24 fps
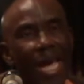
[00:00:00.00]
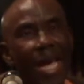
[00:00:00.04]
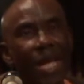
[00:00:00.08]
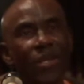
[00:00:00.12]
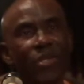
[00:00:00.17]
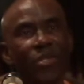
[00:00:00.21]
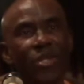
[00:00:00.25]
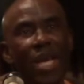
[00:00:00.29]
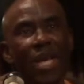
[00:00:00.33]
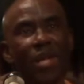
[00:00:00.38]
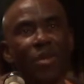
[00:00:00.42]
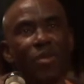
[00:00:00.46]

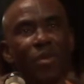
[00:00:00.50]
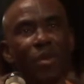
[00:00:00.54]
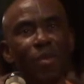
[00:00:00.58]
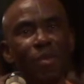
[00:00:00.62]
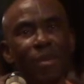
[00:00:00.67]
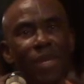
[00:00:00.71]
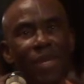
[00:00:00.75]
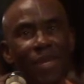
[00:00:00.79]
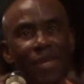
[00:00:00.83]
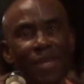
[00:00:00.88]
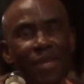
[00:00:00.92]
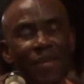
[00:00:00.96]
trying to
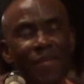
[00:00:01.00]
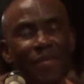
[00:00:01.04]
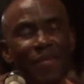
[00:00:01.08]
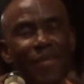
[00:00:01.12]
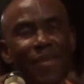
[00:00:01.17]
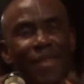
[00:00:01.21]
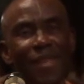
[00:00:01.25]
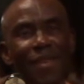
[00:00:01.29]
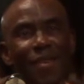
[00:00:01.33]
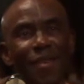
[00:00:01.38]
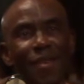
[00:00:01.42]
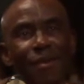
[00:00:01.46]
be
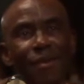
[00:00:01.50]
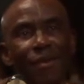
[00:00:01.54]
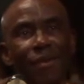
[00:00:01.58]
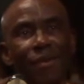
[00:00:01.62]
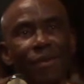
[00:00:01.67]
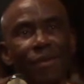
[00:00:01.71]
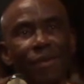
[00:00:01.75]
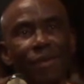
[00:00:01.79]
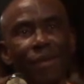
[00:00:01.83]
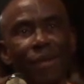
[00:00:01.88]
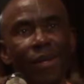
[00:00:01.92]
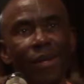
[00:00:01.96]

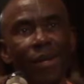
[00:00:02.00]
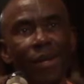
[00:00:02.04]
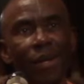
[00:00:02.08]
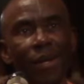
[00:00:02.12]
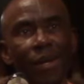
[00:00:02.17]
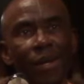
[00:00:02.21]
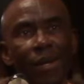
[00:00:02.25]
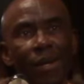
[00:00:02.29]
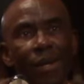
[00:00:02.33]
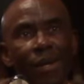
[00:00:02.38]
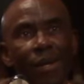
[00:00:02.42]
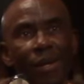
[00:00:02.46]

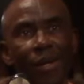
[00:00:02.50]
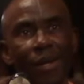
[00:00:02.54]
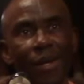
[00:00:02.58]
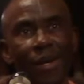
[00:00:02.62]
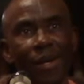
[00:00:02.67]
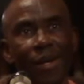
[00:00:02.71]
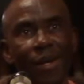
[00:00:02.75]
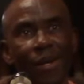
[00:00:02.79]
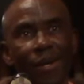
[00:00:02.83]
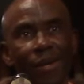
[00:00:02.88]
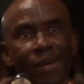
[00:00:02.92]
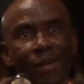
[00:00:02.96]

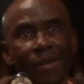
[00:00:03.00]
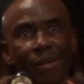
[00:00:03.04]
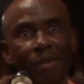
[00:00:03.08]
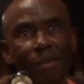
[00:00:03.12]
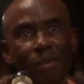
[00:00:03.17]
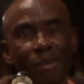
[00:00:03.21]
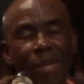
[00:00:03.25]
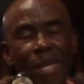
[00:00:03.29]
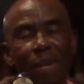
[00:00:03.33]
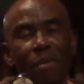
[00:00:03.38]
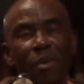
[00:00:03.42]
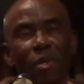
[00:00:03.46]

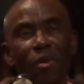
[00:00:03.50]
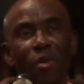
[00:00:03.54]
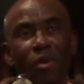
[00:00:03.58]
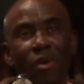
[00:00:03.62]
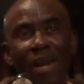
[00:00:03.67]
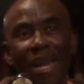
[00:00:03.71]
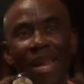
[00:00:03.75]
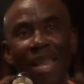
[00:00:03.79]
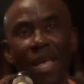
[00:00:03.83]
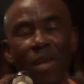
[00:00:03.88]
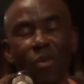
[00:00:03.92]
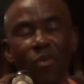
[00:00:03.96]
able to
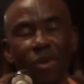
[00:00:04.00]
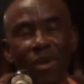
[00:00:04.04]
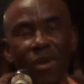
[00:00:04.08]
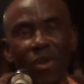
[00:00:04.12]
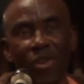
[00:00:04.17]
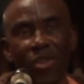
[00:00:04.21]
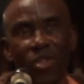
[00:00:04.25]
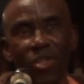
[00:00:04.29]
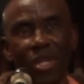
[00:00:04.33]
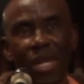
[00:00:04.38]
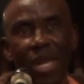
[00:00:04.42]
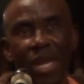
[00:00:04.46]
relate with
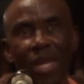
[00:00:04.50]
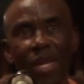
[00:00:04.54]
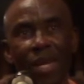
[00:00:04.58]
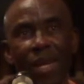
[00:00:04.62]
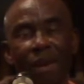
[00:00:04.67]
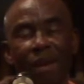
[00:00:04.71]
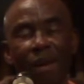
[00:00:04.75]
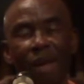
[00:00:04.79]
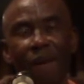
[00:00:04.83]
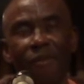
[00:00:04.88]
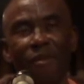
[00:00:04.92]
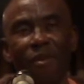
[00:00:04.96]
Krishna in a
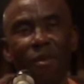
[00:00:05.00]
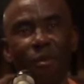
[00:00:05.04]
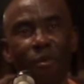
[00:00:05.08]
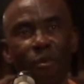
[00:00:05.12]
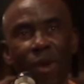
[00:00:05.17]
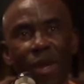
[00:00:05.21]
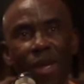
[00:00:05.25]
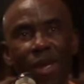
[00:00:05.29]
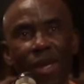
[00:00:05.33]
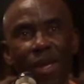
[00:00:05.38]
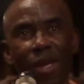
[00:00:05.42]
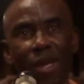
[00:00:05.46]
loving
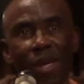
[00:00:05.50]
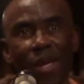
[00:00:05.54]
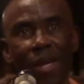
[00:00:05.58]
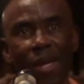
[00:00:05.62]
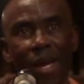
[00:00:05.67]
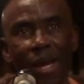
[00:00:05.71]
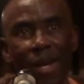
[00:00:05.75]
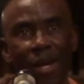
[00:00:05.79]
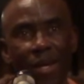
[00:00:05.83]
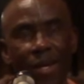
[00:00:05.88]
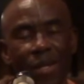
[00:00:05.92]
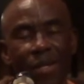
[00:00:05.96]
way,
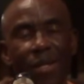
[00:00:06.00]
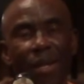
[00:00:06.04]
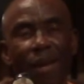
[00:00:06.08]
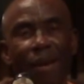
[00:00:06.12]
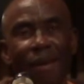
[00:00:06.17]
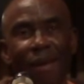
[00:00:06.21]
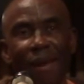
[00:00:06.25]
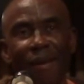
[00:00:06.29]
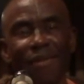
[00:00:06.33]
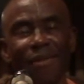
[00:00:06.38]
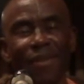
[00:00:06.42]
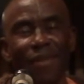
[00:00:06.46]
and Krishna
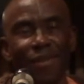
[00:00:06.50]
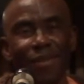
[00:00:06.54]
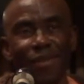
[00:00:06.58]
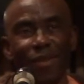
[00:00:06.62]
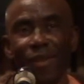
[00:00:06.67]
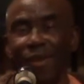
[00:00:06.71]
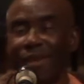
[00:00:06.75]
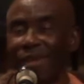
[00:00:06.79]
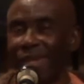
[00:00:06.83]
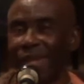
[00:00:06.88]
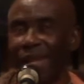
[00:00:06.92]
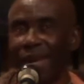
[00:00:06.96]
loves us
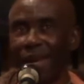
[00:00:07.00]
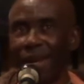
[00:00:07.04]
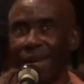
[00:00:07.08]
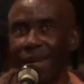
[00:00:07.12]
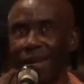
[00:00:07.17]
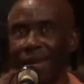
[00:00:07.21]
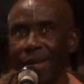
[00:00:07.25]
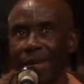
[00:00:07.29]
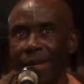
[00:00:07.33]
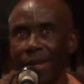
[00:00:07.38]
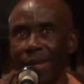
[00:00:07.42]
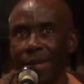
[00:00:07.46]
so
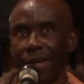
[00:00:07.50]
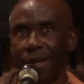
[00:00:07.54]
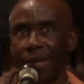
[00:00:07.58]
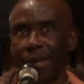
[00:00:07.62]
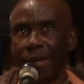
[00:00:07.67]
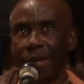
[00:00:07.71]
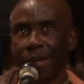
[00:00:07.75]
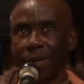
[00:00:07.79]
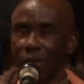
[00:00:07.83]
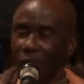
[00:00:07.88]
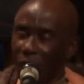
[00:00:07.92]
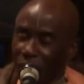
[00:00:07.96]
dearly.
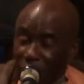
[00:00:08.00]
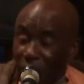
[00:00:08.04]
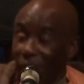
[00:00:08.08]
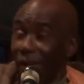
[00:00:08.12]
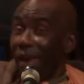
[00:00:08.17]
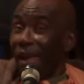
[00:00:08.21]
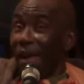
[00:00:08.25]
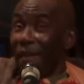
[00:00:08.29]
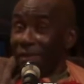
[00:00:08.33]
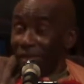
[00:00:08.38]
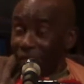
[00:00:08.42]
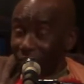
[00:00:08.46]
So if you
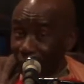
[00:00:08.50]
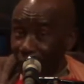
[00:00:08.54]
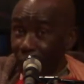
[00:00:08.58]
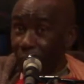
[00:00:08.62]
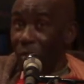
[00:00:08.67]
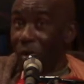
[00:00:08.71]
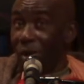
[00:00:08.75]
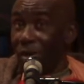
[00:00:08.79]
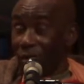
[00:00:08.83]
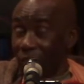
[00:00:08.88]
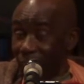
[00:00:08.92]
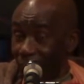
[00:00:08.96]
love
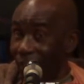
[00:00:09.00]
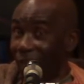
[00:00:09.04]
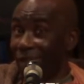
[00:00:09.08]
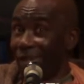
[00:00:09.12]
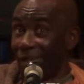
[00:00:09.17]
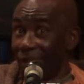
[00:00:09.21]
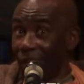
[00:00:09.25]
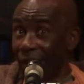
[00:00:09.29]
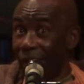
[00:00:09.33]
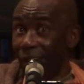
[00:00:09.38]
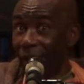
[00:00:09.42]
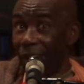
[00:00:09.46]
someone so
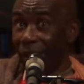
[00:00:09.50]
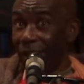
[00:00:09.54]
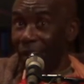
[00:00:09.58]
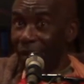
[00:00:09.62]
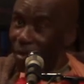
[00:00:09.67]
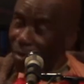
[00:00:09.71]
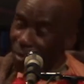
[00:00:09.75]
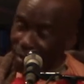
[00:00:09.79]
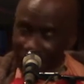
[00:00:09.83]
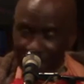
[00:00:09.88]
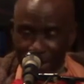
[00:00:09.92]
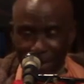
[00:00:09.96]
dearly,
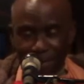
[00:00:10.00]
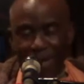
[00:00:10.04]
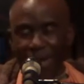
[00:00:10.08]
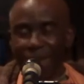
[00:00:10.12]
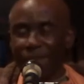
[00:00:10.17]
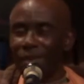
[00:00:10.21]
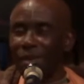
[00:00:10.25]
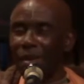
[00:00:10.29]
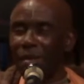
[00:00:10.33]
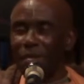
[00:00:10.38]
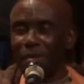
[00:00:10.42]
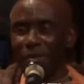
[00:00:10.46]
you give them
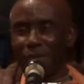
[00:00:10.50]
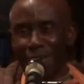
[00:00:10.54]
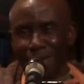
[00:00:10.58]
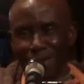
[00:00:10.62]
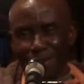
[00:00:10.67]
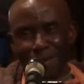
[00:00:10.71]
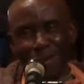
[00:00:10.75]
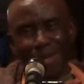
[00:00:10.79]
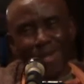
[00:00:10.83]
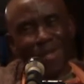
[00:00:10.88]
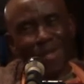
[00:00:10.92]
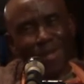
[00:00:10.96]
some
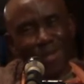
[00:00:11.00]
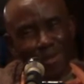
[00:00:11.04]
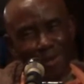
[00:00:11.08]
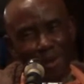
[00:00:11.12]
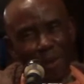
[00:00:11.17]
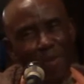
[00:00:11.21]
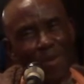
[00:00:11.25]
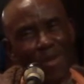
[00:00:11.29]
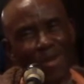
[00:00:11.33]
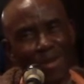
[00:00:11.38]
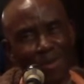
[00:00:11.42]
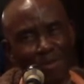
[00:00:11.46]

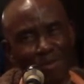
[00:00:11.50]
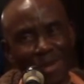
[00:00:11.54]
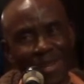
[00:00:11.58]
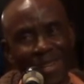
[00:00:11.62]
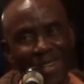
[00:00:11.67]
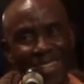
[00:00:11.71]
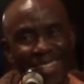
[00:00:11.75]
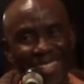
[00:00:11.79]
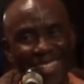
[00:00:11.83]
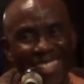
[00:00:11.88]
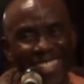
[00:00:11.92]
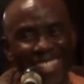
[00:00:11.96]

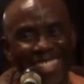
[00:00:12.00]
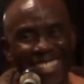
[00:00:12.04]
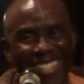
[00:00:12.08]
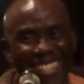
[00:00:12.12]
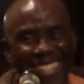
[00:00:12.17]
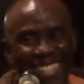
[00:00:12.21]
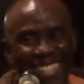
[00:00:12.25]
independence.